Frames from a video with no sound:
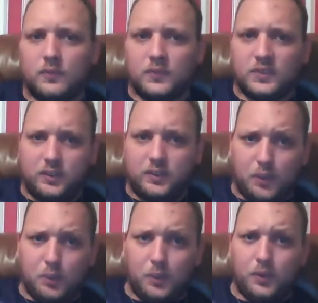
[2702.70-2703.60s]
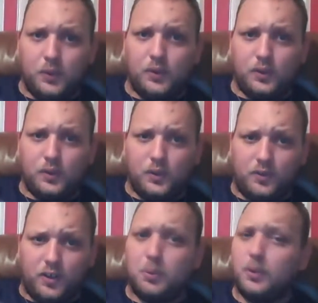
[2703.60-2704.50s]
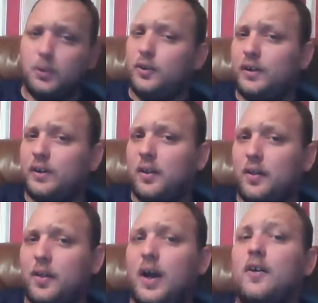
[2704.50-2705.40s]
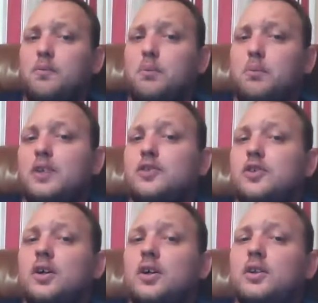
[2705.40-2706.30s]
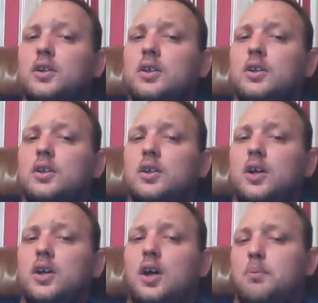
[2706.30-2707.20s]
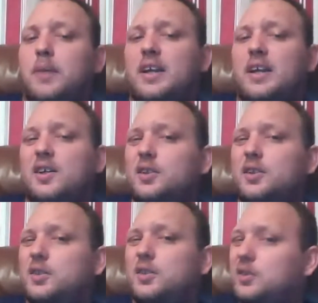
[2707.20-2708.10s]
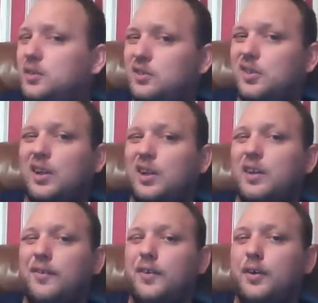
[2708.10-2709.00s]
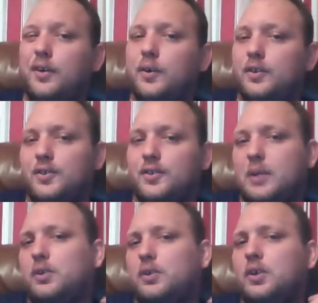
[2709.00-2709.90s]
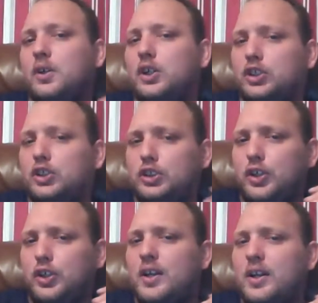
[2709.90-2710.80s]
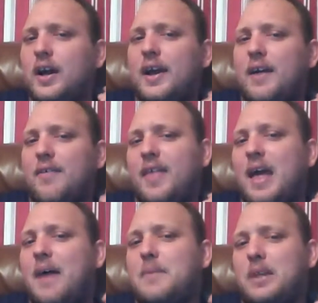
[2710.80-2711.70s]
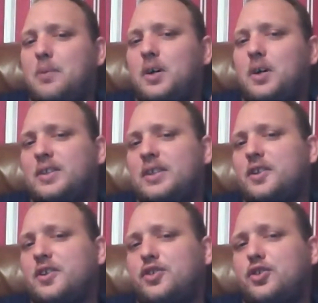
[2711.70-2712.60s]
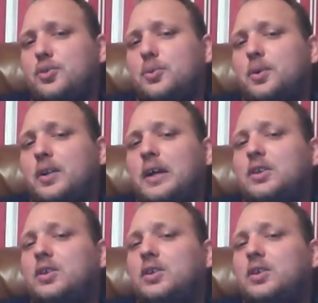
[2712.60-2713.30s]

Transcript: Developer, you'll find a lot of bugs on. Beta, slightly fewer. Stable should not have that many bugs. That's the consumer level.